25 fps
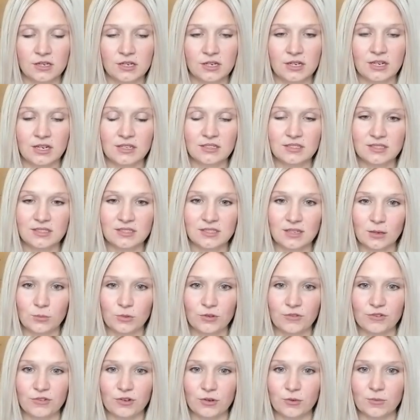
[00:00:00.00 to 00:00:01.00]
and some
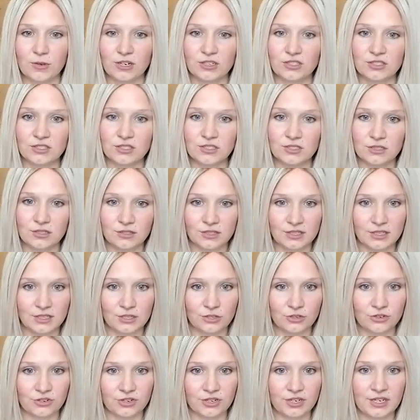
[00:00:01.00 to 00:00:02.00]
of them are still
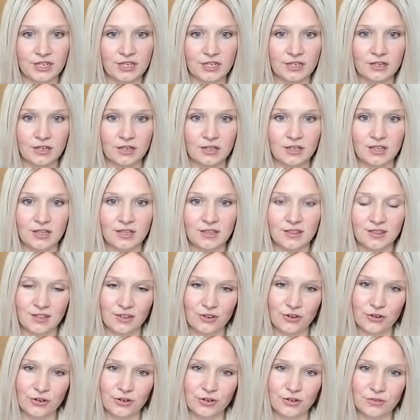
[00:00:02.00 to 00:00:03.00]
lingering in the
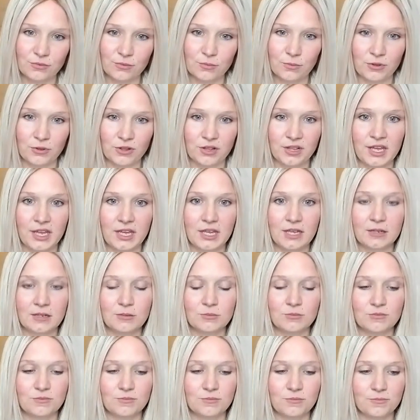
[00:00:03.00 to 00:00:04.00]
earth
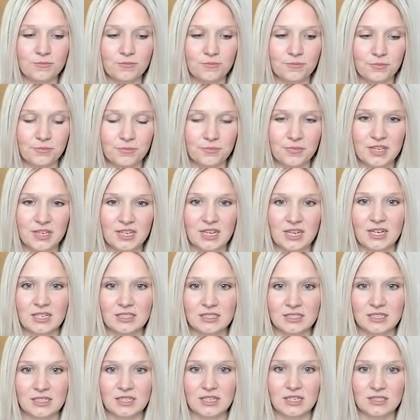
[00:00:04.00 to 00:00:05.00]
plane because
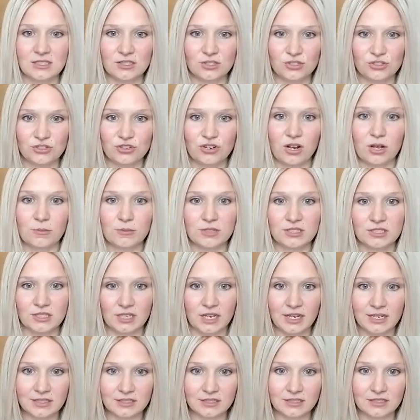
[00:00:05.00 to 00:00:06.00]
it's
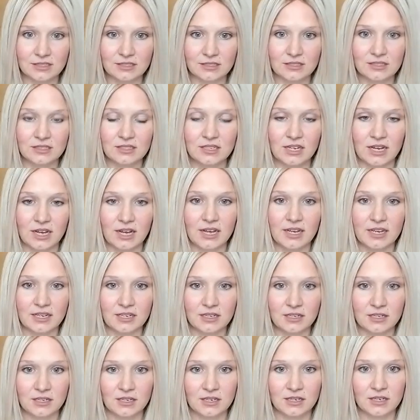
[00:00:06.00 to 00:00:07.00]
traumatizing to
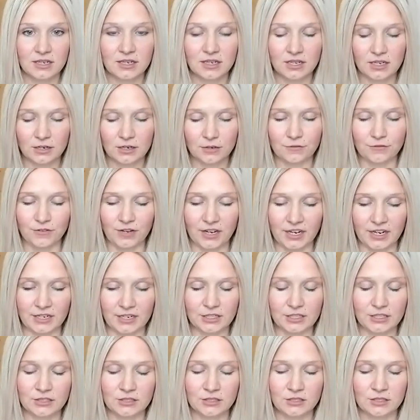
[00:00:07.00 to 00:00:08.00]
die in a
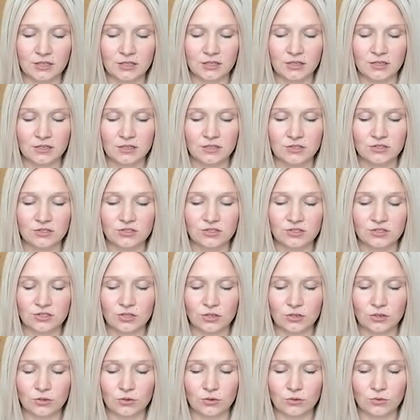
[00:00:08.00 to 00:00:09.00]
fire.
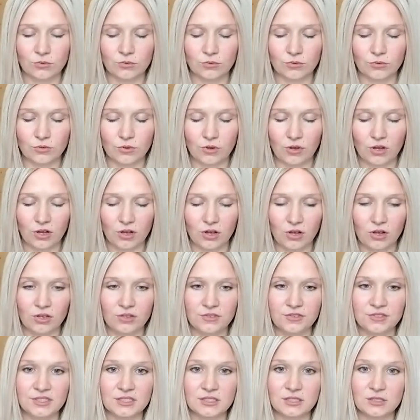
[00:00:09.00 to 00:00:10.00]
So all
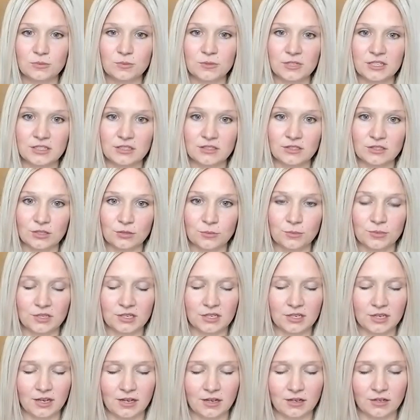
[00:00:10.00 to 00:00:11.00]
these spirits are being
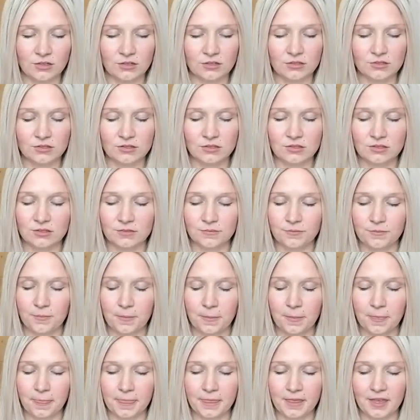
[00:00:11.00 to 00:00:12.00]
held
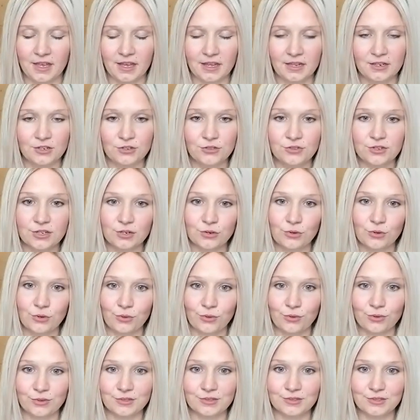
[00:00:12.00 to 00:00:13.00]
and you can
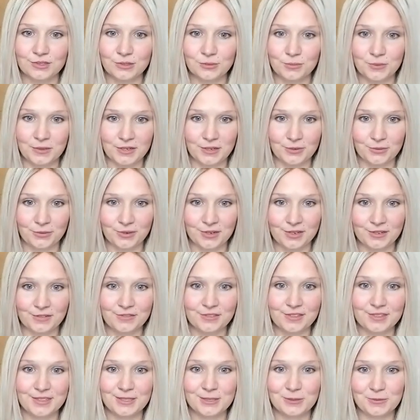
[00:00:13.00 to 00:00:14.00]
hold a spirit one of
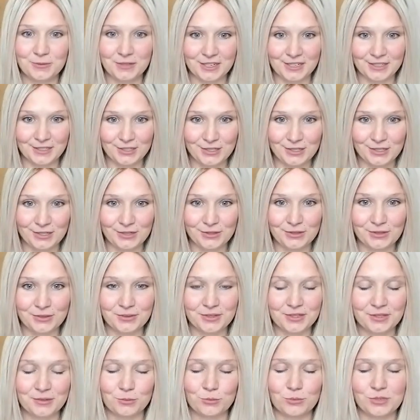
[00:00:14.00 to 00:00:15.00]
these spirits too
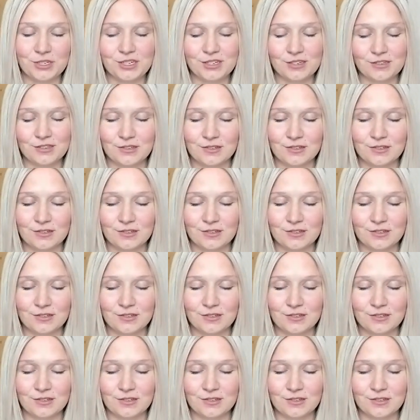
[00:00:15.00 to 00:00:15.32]
with me.